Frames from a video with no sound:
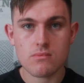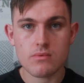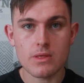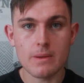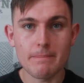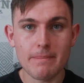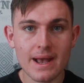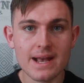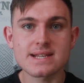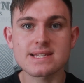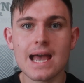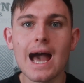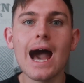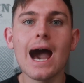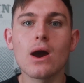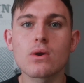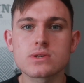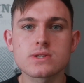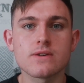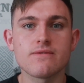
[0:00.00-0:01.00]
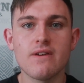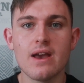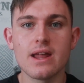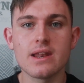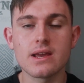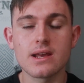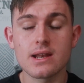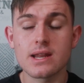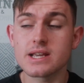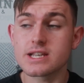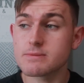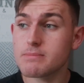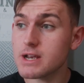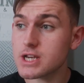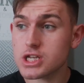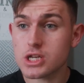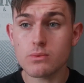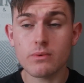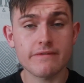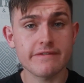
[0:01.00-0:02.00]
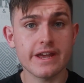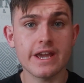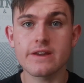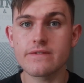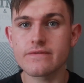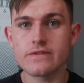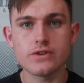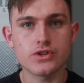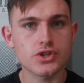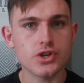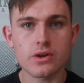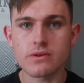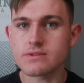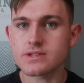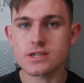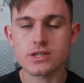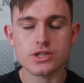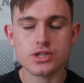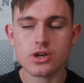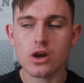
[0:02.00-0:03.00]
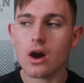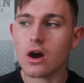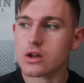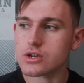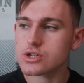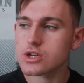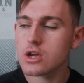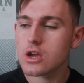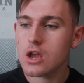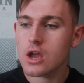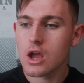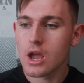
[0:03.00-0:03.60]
the best out of Elliot Lee, especially with Nathan Jones in charge.